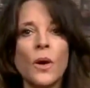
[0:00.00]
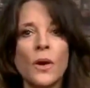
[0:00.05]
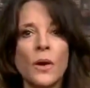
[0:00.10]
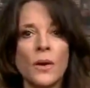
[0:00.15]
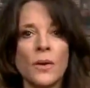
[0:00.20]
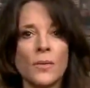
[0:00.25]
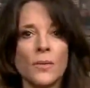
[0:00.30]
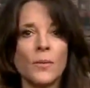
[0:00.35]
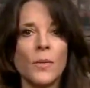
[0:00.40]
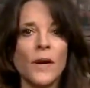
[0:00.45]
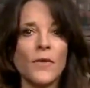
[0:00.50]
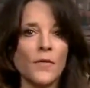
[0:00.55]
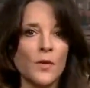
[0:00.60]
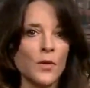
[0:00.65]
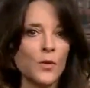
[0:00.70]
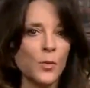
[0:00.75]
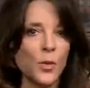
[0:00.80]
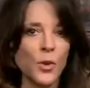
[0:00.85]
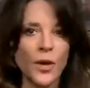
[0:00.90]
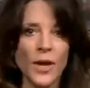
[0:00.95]
Uh, my
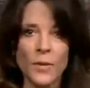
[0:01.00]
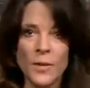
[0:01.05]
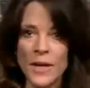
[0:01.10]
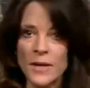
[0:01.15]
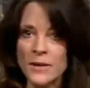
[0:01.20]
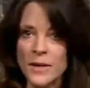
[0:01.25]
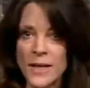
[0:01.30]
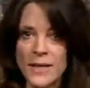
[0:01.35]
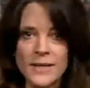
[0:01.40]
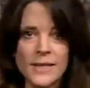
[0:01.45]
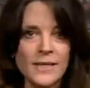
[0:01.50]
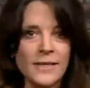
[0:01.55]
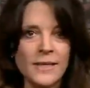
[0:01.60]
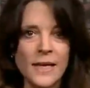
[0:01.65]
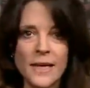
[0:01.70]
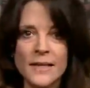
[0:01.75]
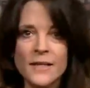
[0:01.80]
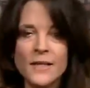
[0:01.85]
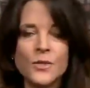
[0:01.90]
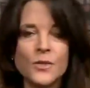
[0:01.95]
first book came out in
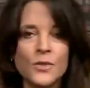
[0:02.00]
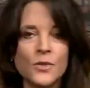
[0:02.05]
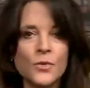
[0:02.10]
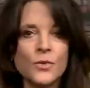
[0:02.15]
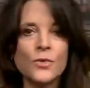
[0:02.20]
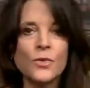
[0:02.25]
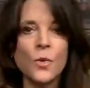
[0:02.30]
1992,